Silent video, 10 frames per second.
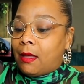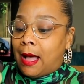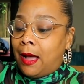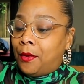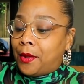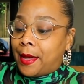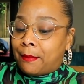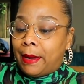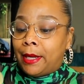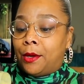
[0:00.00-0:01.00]
I don't know how to
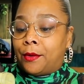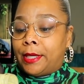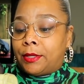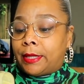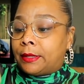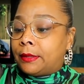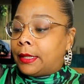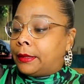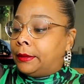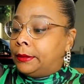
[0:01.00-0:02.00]
make no green dressing,
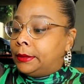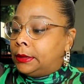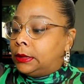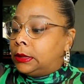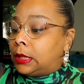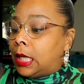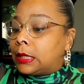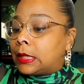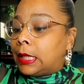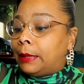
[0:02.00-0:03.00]
so I
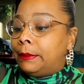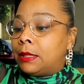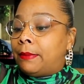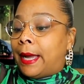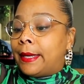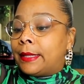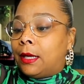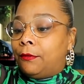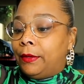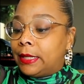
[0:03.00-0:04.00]
was like, let me just buy this.
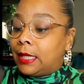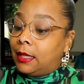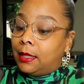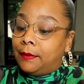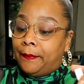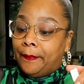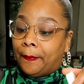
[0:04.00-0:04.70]
Hopefully it's good.